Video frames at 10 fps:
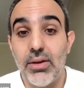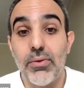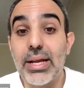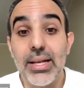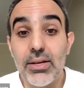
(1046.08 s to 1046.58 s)

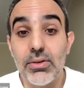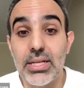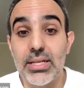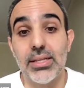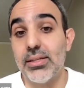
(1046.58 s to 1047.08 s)
regulator is
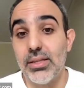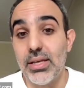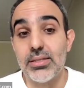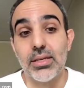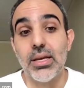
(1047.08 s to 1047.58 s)
listening to
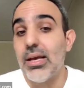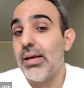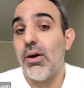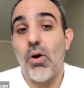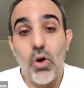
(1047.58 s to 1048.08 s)
this,
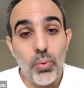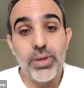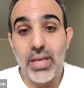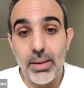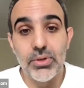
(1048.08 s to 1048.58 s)

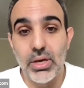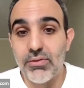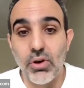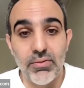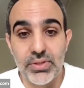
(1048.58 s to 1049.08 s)
always happy to
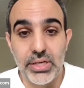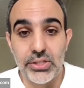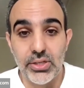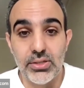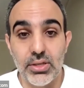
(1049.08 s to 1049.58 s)
have
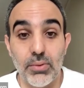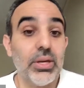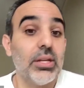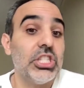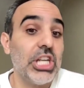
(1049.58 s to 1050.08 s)
conversations so that we
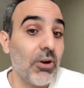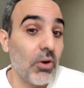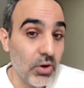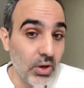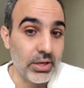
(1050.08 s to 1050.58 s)
can share
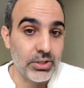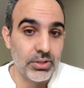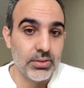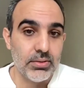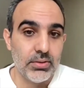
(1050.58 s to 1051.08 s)
our knowledge,
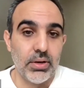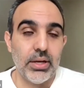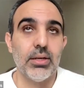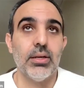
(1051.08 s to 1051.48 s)
right?